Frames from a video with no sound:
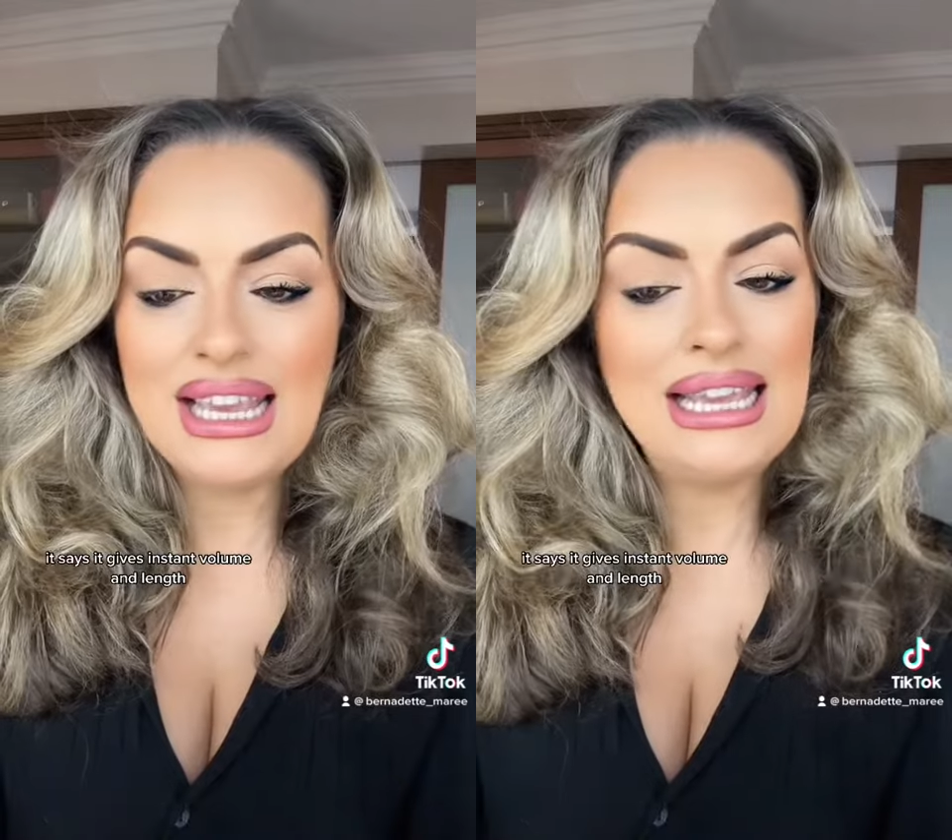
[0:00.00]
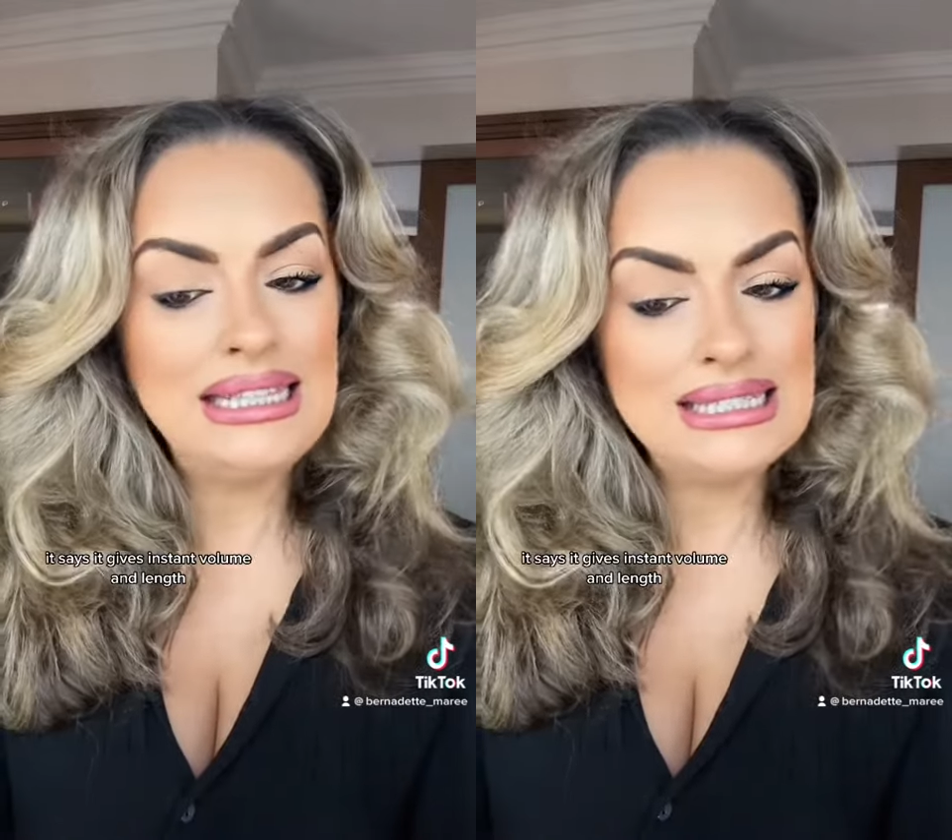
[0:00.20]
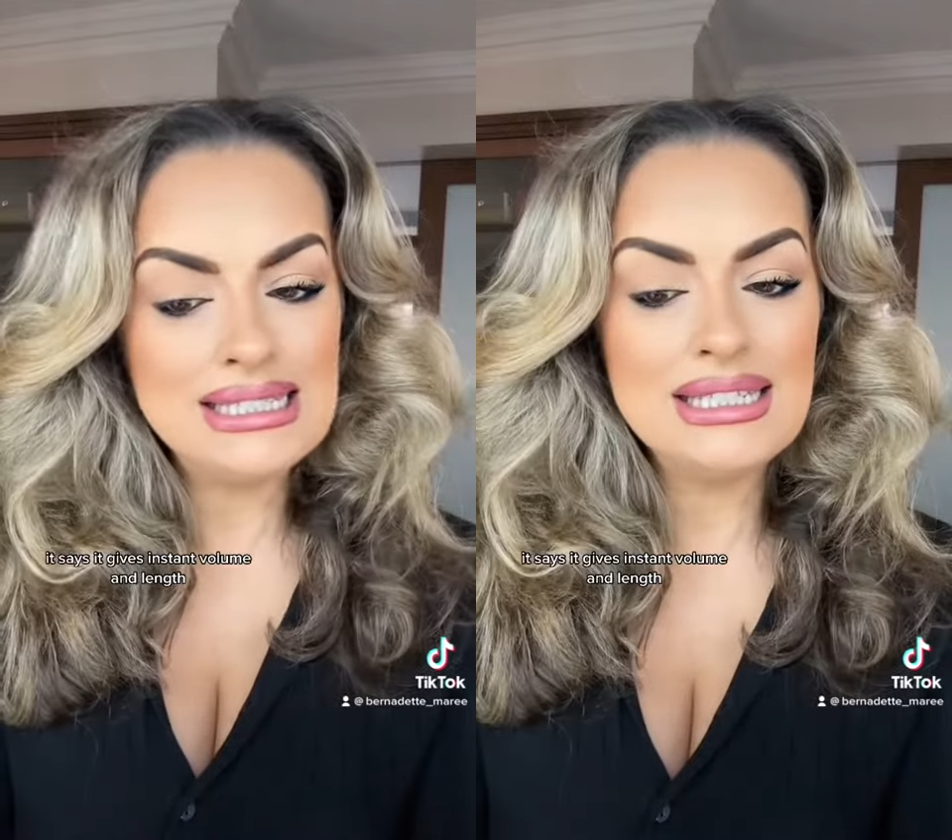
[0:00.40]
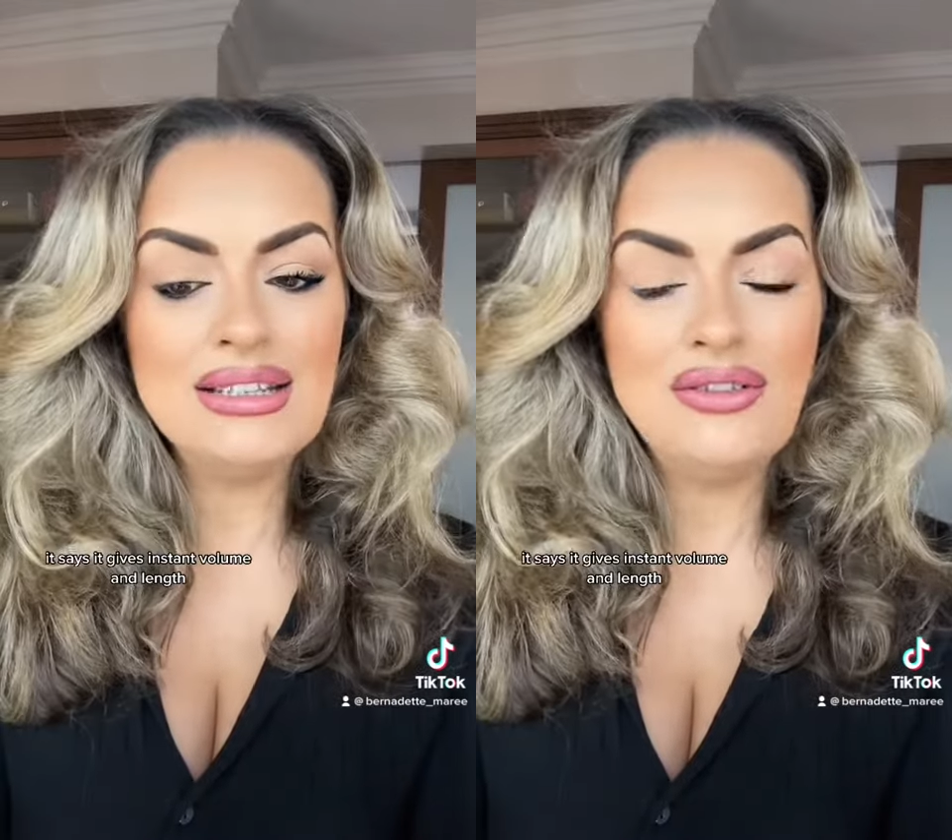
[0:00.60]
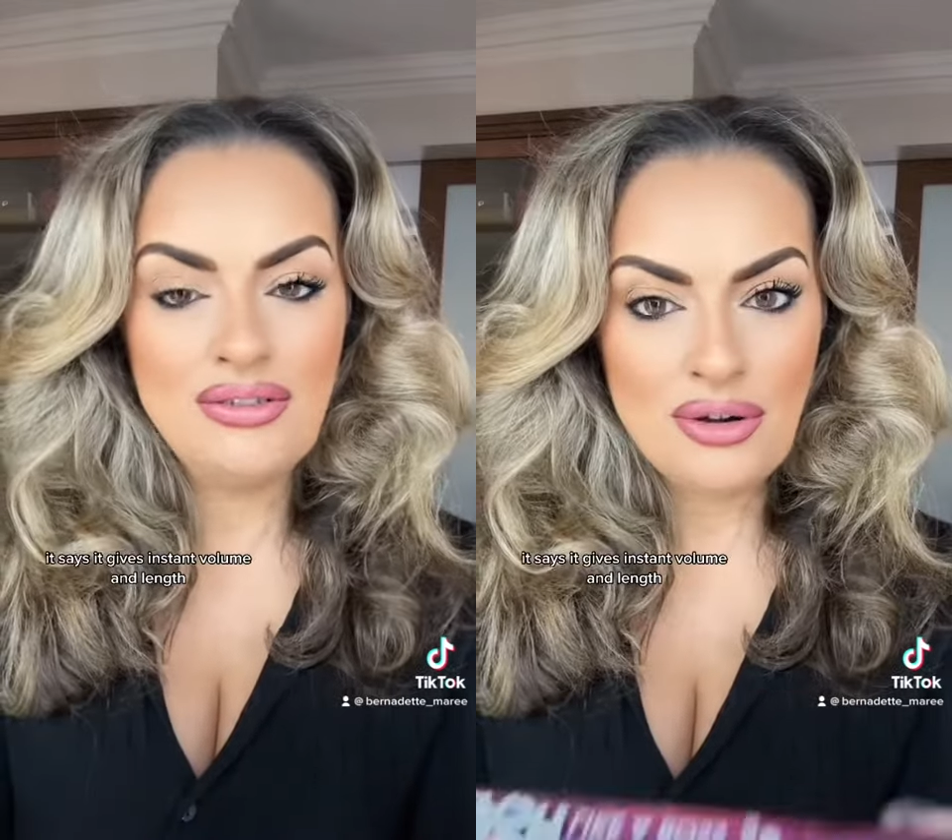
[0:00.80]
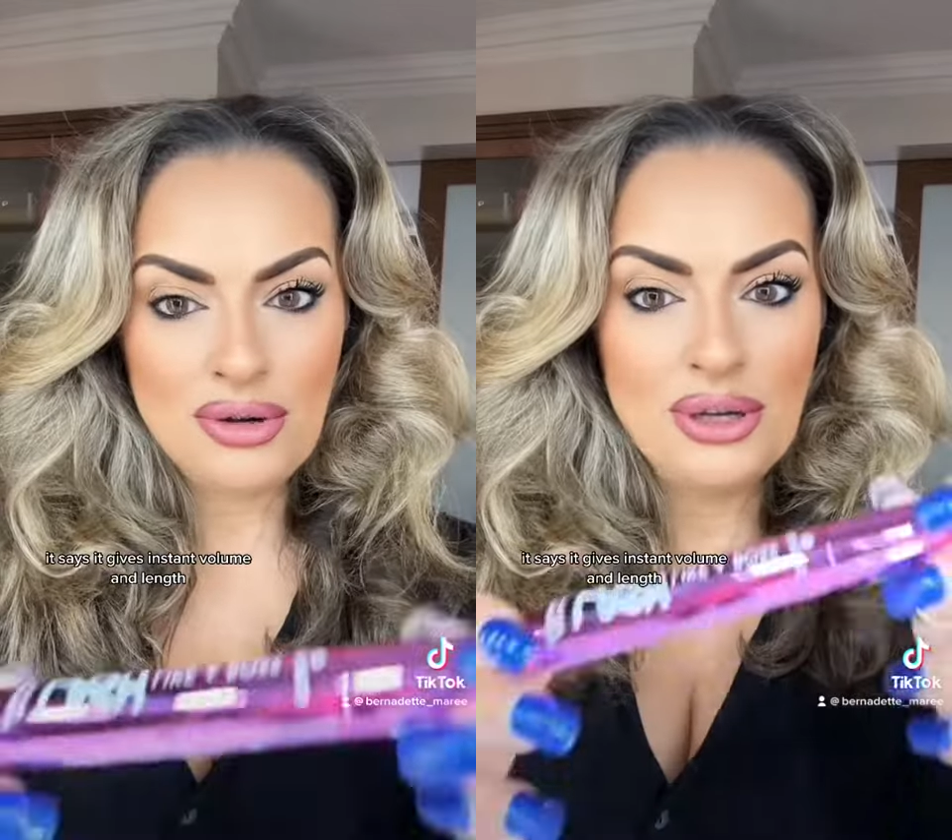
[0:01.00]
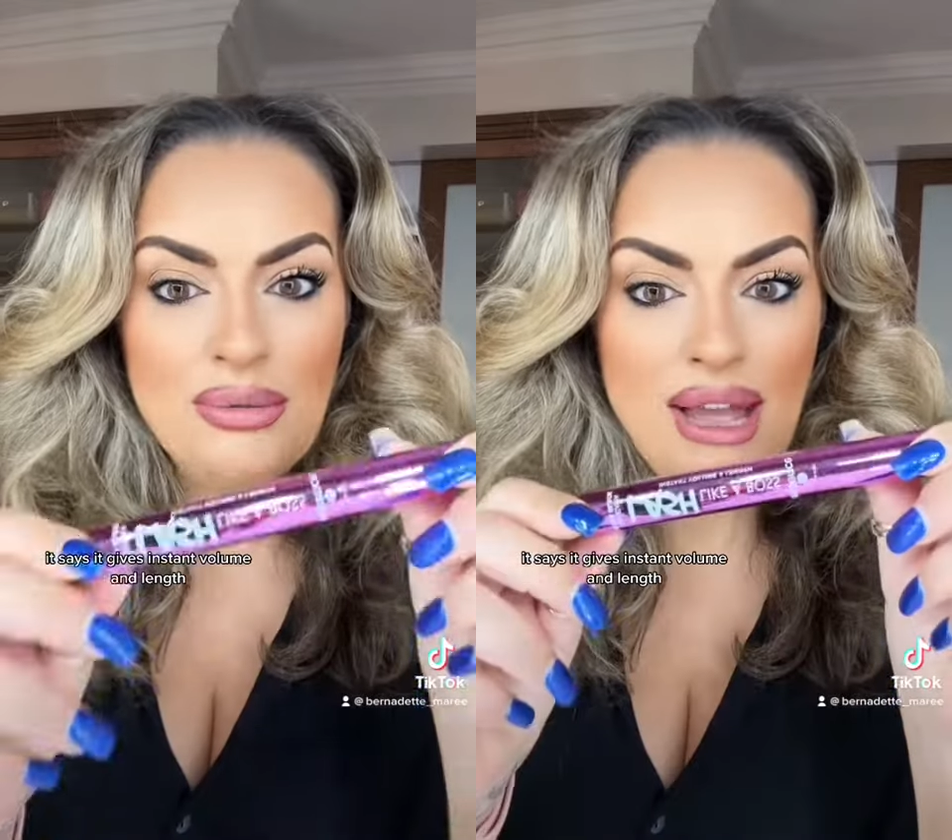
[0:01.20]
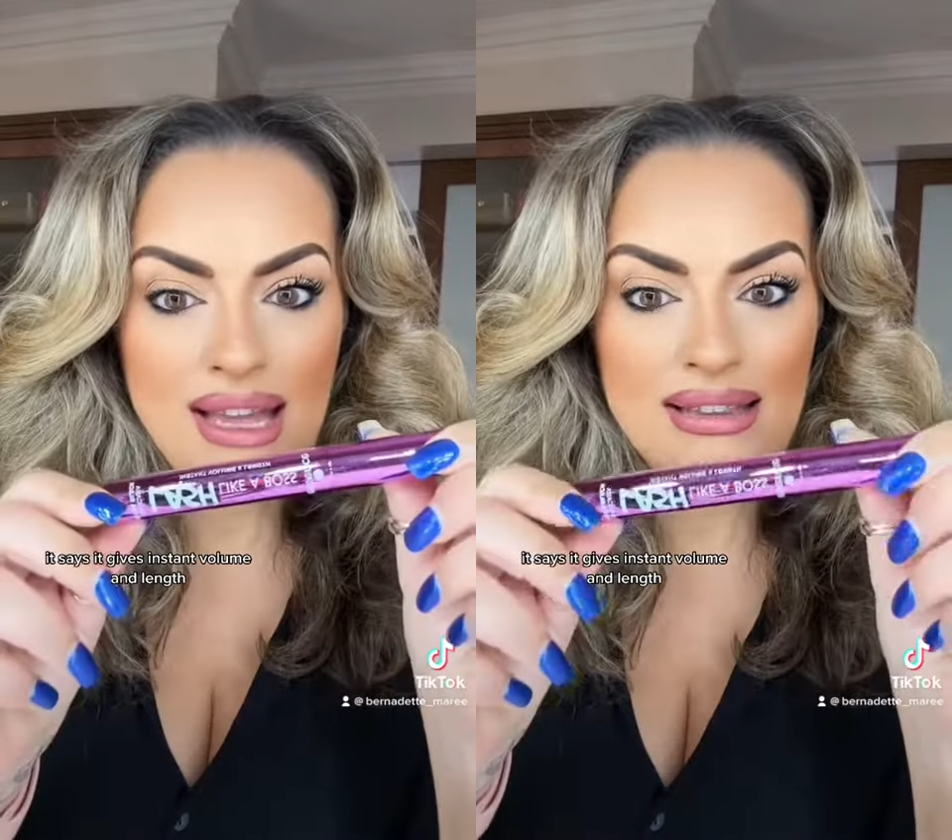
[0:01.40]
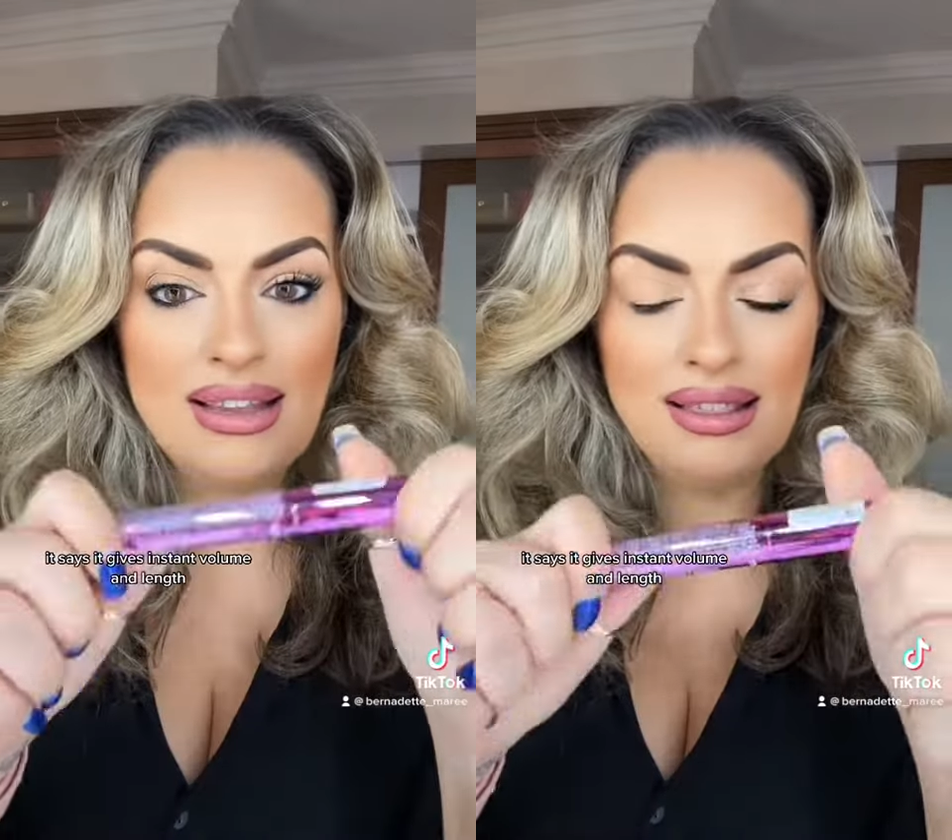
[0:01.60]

instant volume and